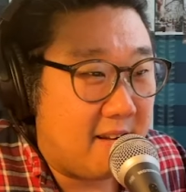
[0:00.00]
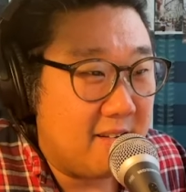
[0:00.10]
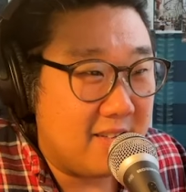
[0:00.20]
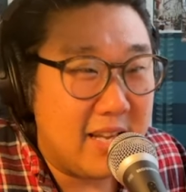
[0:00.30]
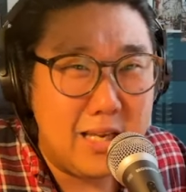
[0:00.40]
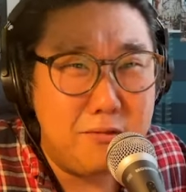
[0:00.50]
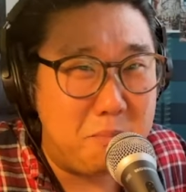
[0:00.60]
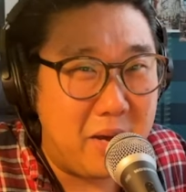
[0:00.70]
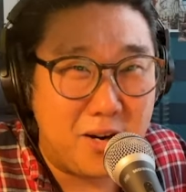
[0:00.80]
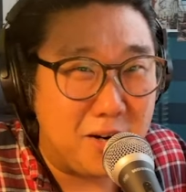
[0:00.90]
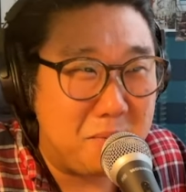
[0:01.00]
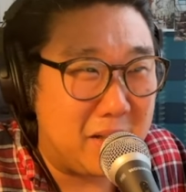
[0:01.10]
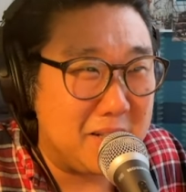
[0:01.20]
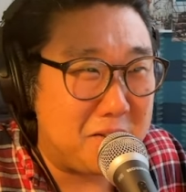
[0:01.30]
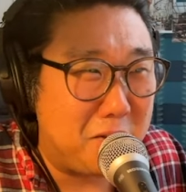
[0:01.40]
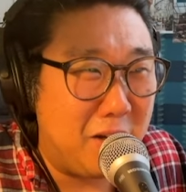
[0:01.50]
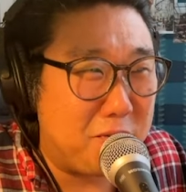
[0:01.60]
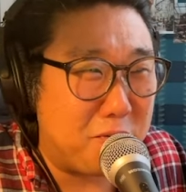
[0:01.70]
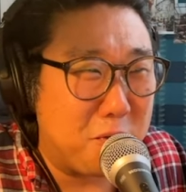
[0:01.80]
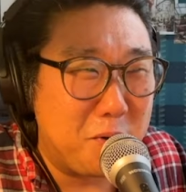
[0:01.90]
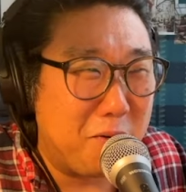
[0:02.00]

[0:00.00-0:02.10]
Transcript: Even better, because you don't have to ruin the